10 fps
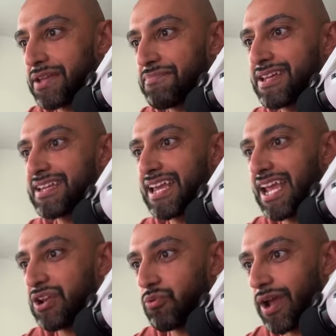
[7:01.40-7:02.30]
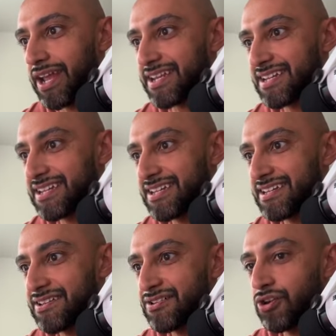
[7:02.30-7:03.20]
make me gain weight.
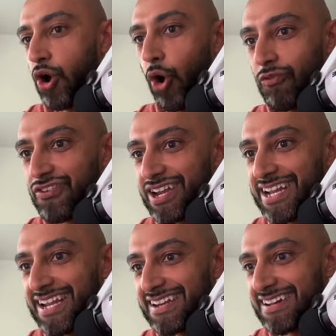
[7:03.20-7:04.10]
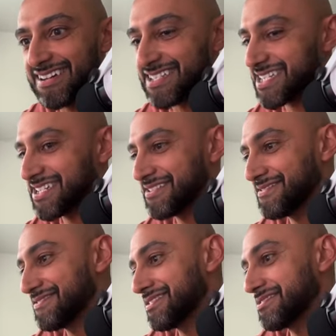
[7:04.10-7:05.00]
Overeating does.
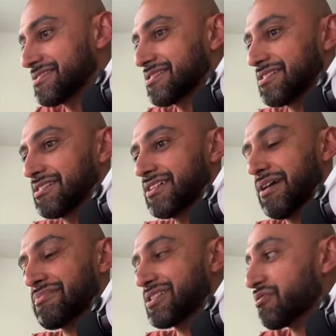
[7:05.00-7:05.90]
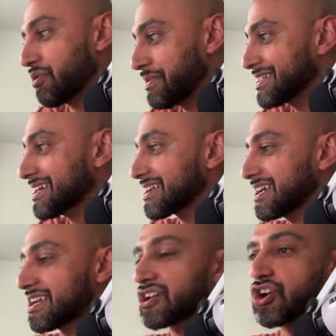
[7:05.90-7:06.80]
I'm going to repeat that
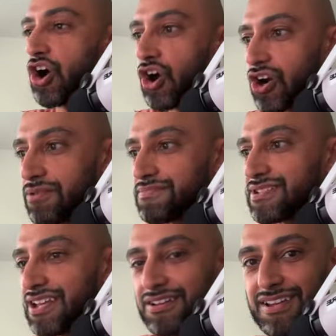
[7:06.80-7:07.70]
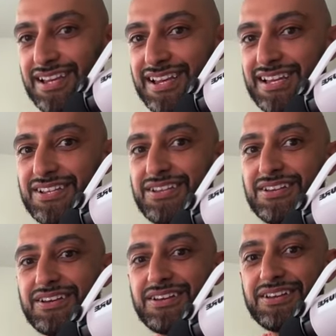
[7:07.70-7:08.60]
again. Carbs,
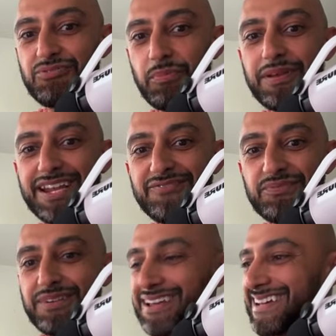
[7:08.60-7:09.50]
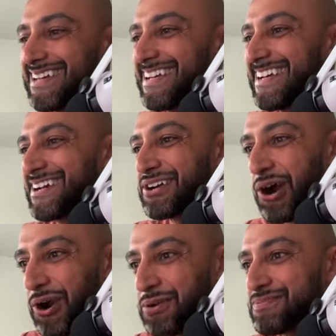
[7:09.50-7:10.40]
repeat after me.
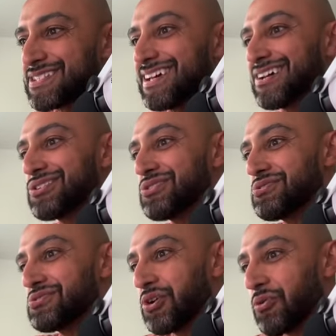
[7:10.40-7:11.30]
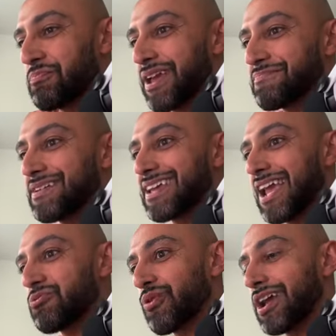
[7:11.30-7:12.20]
Carbs don't make me
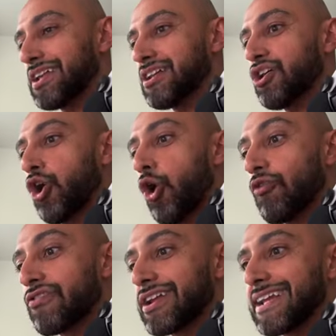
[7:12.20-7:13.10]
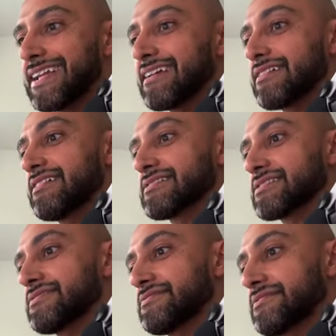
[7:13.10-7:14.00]
gain weight. Overeating
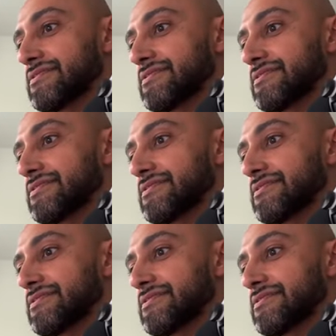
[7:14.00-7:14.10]
does.